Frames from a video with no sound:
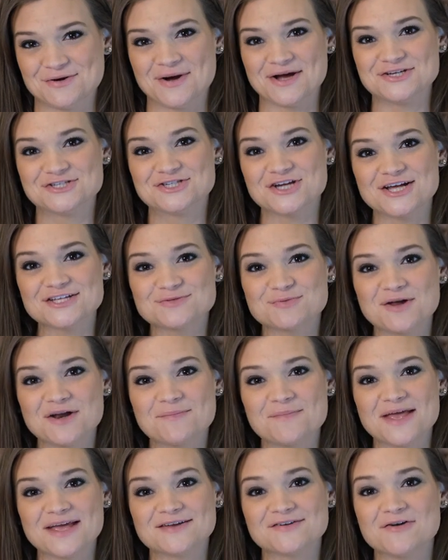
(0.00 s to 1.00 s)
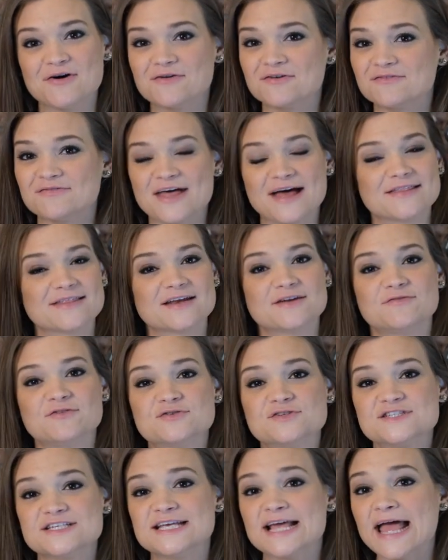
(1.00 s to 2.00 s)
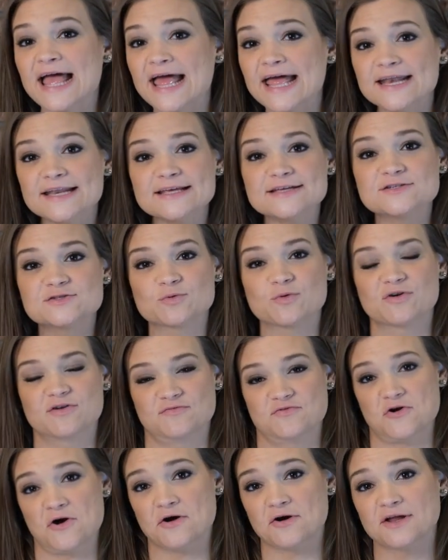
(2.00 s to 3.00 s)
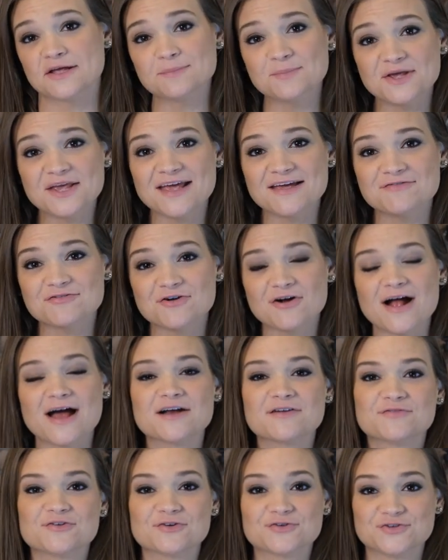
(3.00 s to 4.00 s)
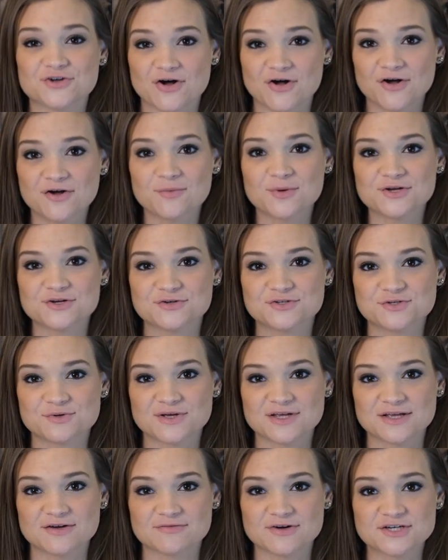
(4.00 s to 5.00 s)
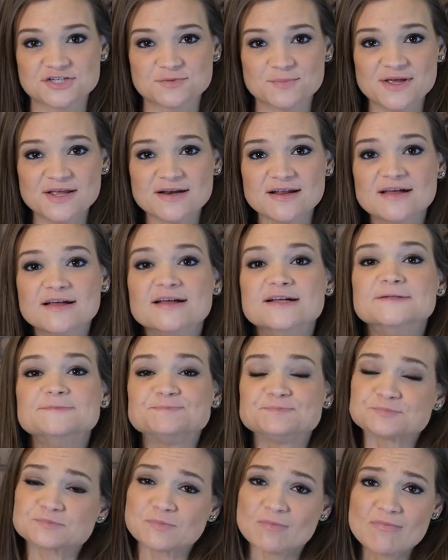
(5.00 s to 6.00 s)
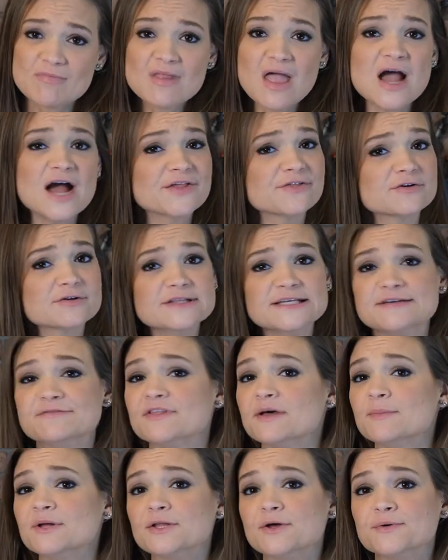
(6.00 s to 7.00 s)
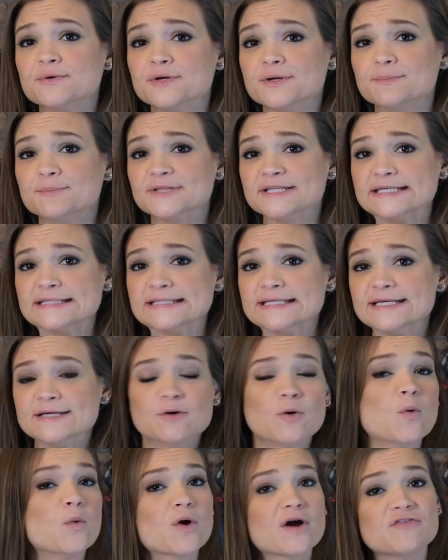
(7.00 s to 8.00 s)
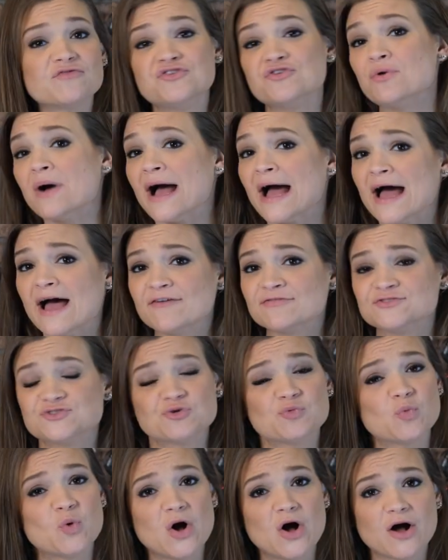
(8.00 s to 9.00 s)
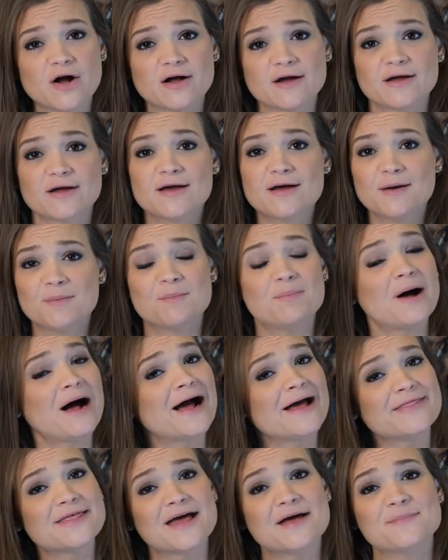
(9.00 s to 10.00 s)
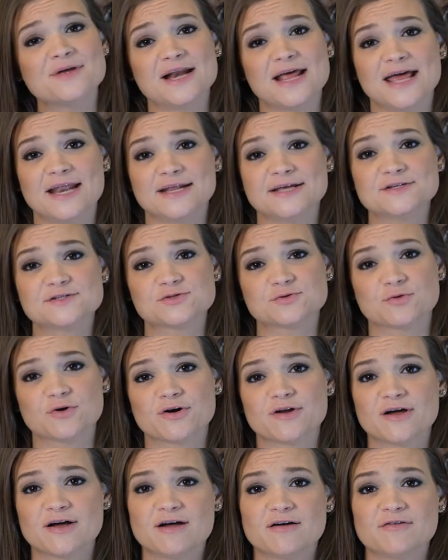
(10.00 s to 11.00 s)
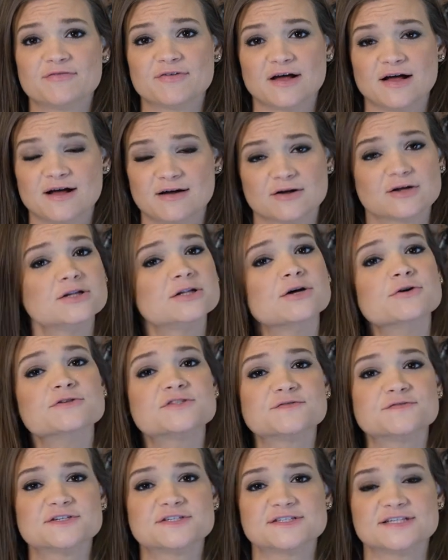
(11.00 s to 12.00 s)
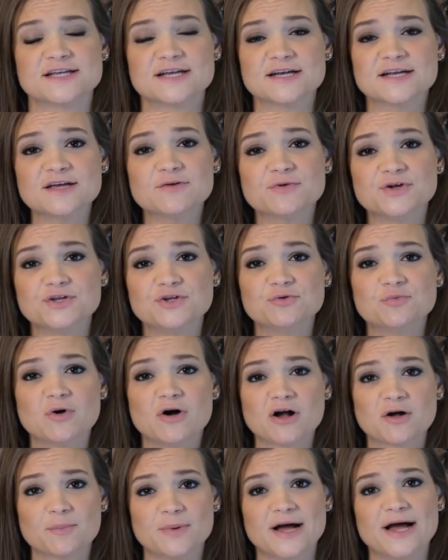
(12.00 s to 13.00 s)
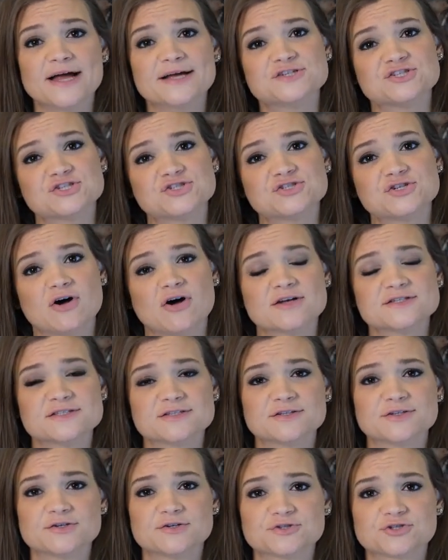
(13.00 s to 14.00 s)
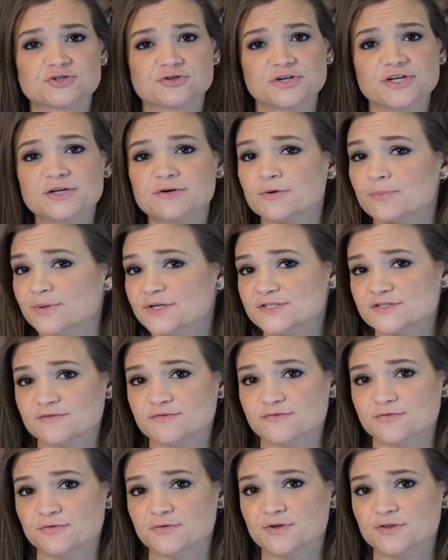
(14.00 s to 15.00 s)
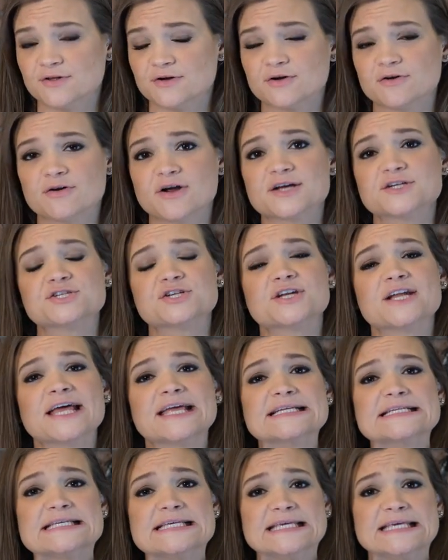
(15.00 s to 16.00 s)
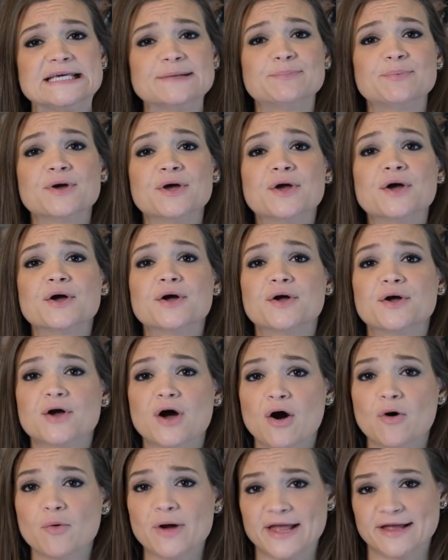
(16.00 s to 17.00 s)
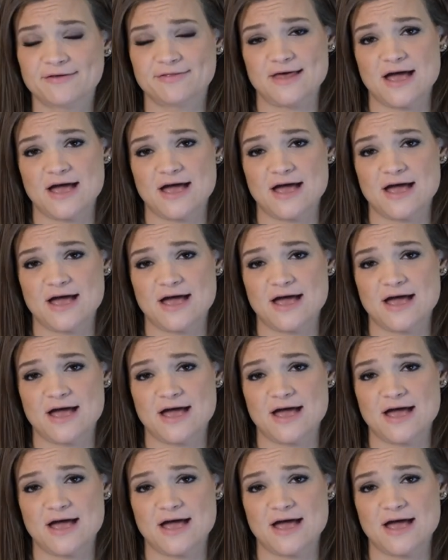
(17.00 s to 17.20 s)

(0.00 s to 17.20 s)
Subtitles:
I just want to make note of that if you see any sort of guarding behavior out of your dog when you're doing enrichment, either leave them alone completely, or if you have to walk by them in any sort of close vicinity, when you walk by, just toss a little treat or piece of food in their direction and keep going.